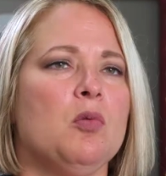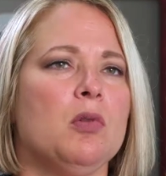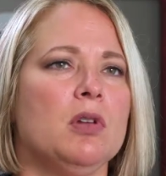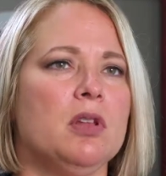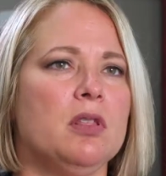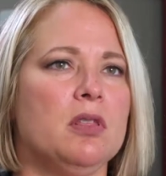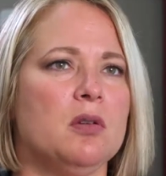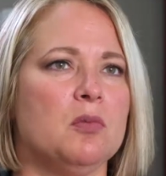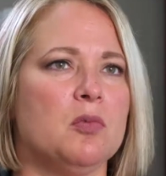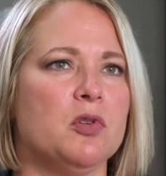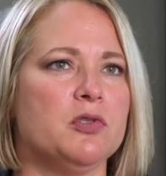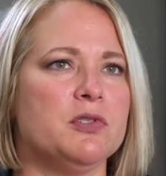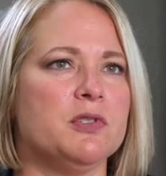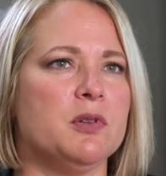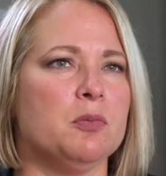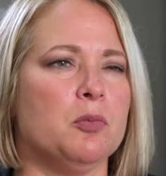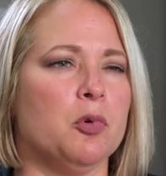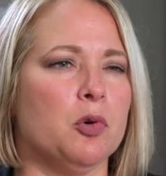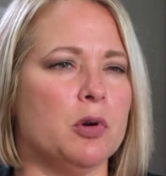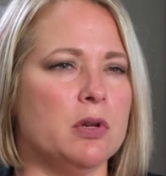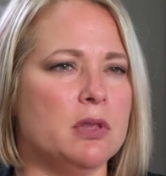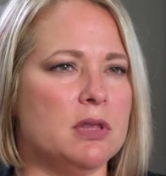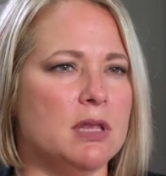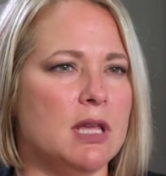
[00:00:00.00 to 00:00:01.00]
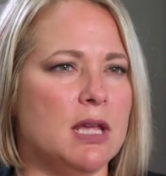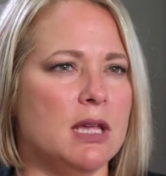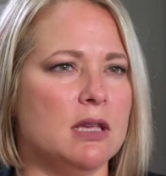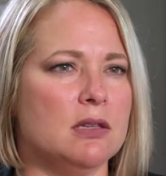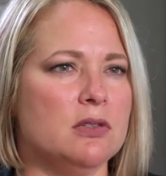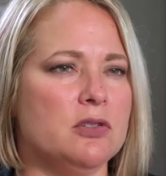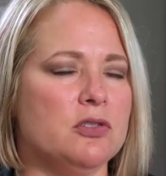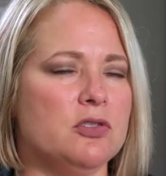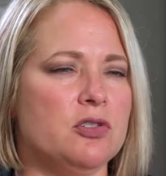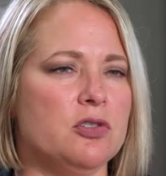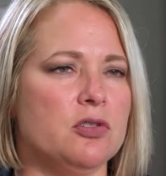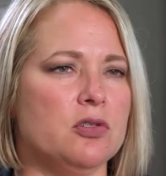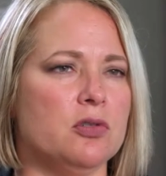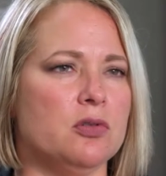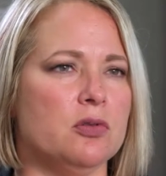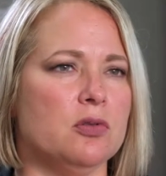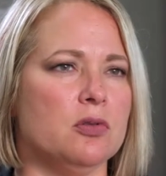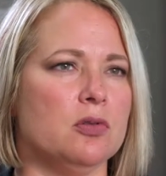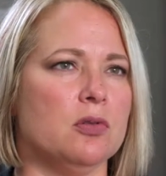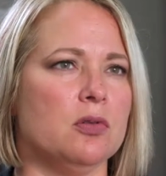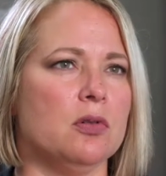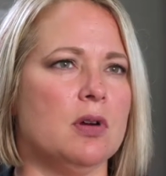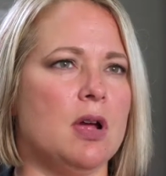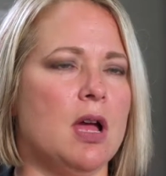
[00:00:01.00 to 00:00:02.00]
one of the most important things
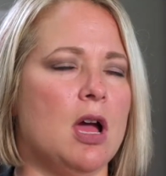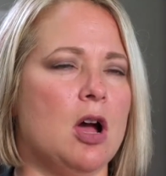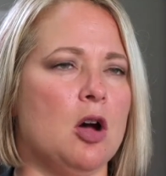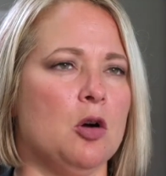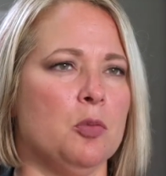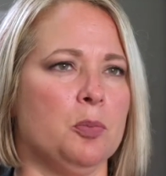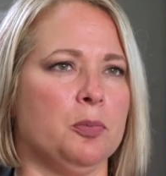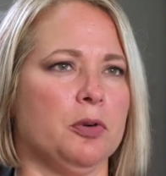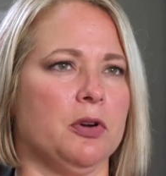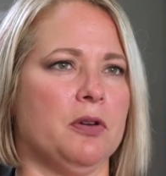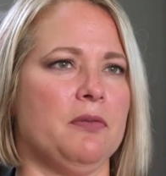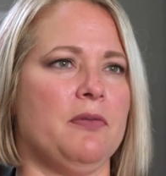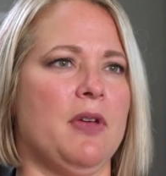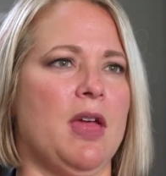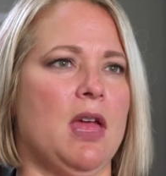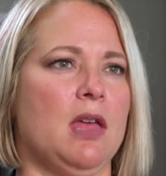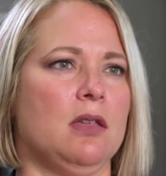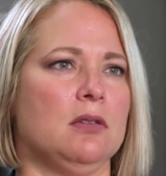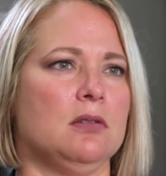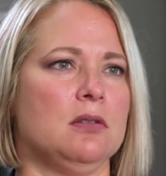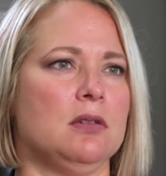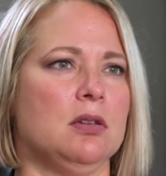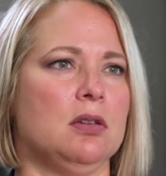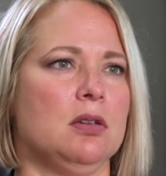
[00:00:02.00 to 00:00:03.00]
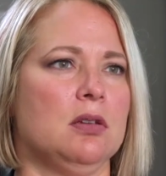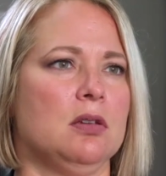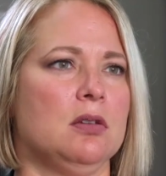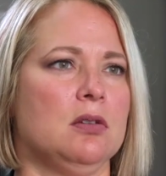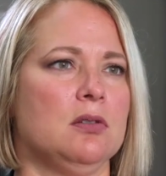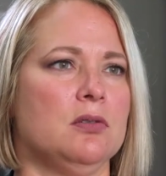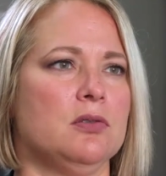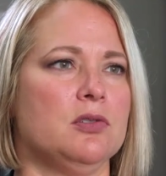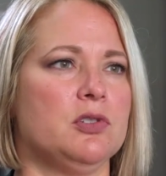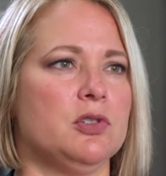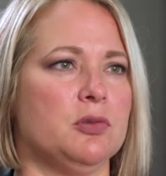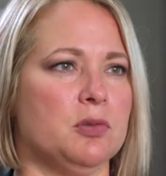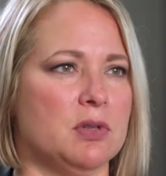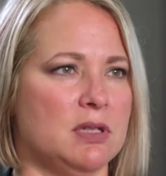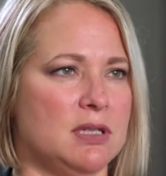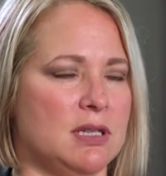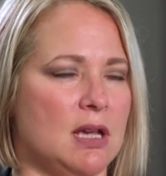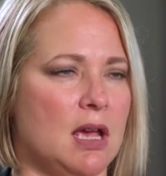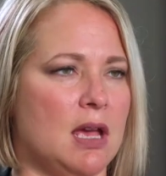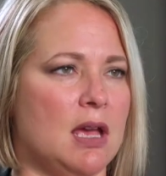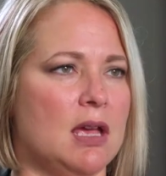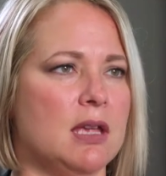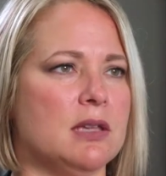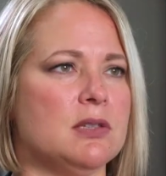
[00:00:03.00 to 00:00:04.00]
to help prevent
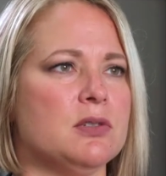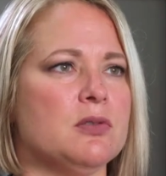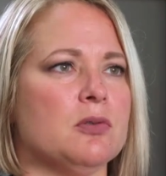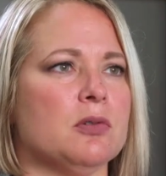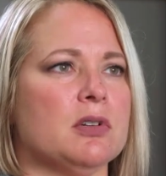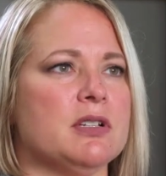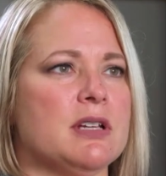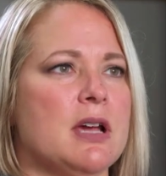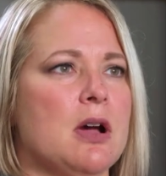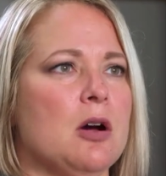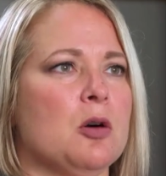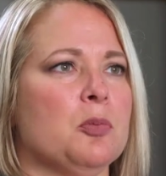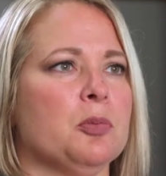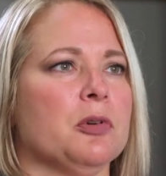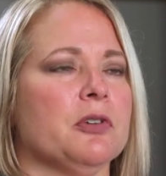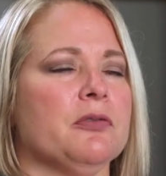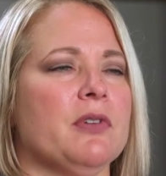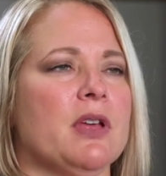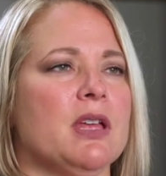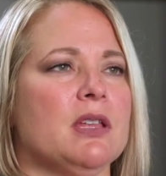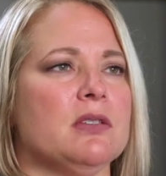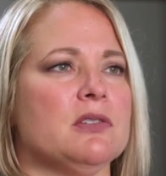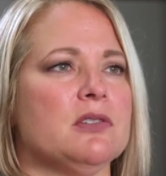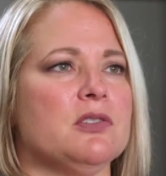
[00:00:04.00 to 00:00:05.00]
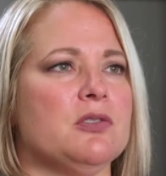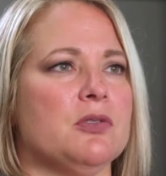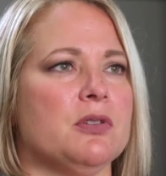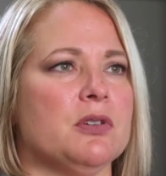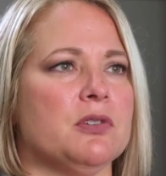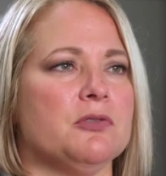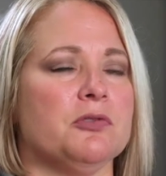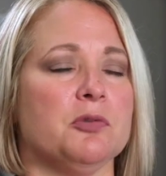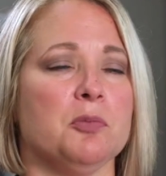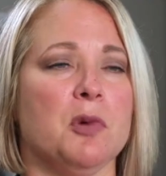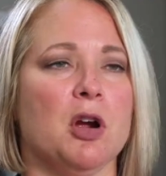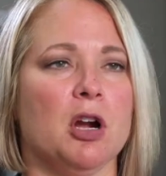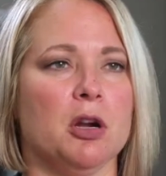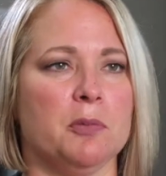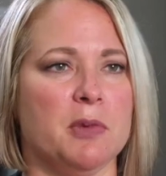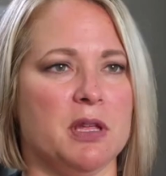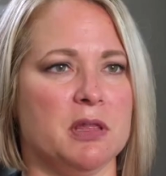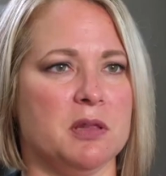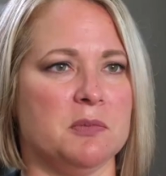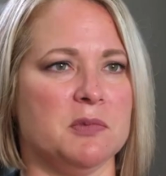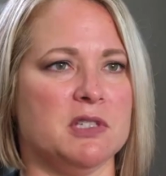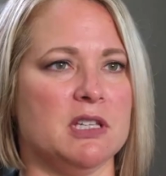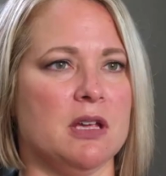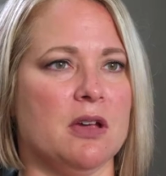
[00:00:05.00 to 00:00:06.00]
suicides or to help prevent students from
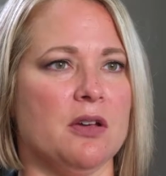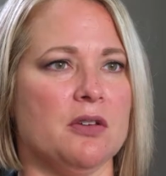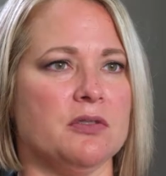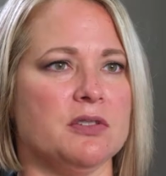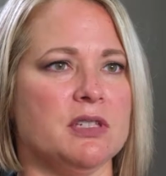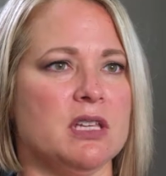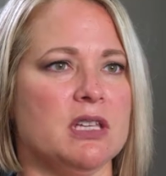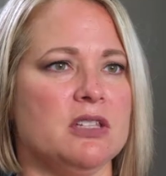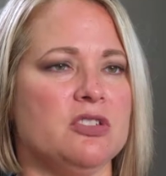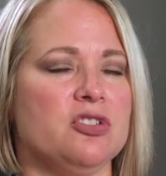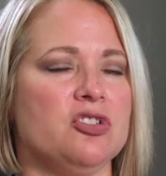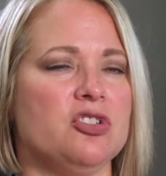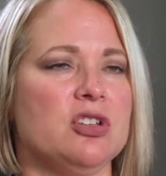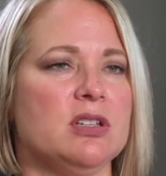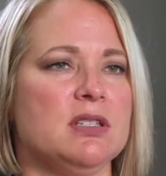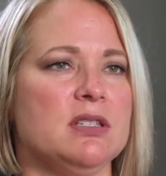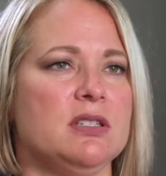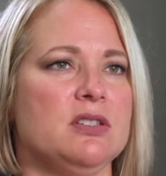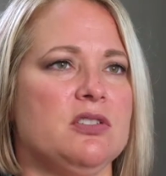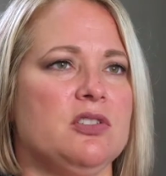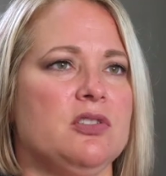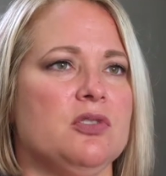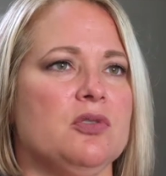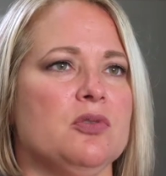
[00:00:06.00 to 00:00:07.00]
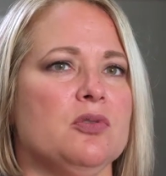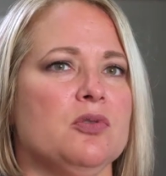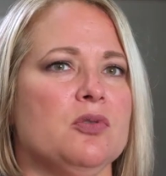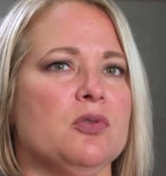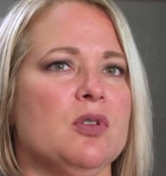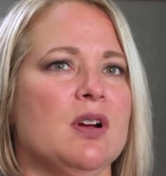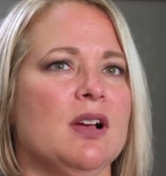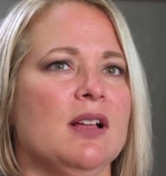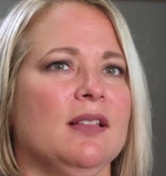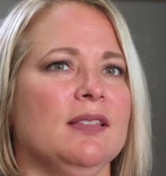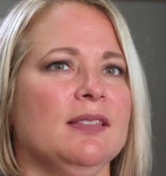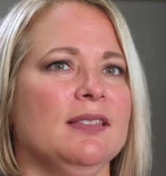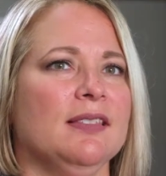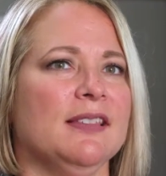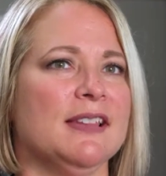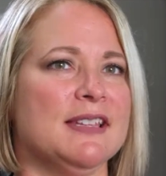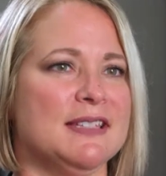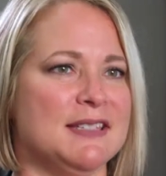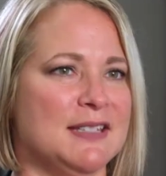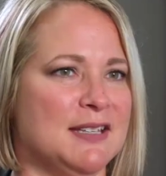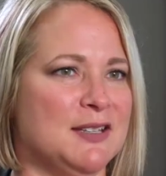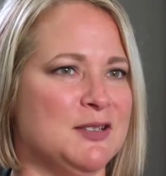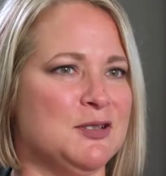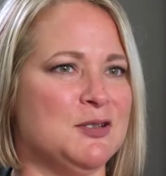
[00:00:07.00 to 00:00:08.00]
harming themselves is just to
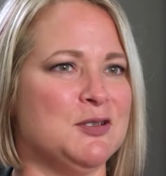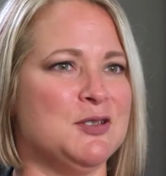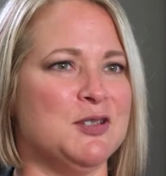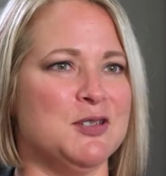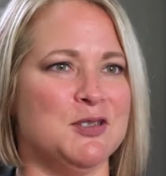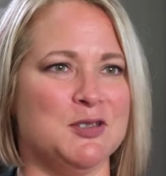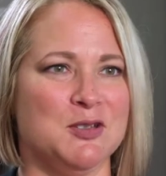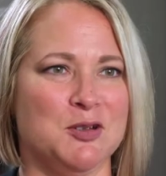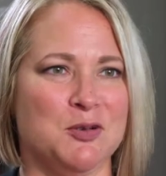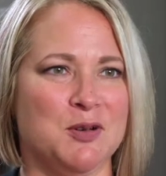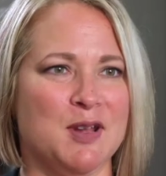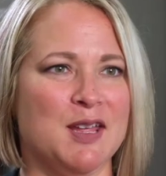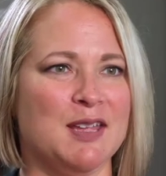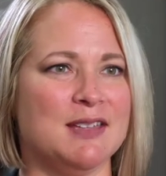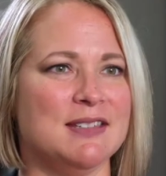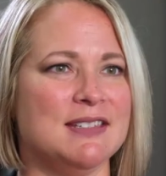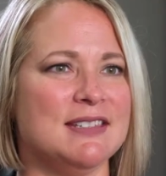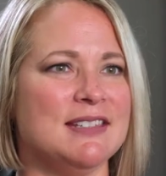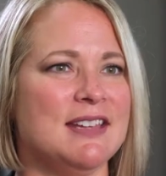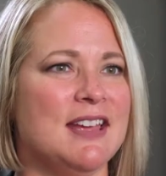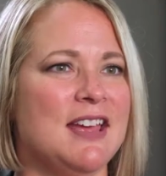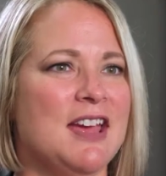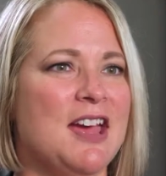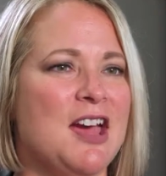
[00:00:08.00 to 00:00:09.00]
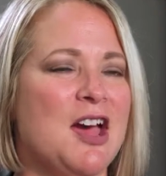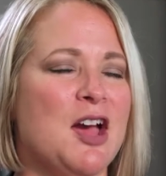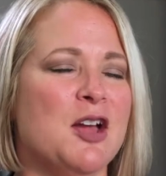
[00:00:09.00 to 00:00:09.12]
listen to students.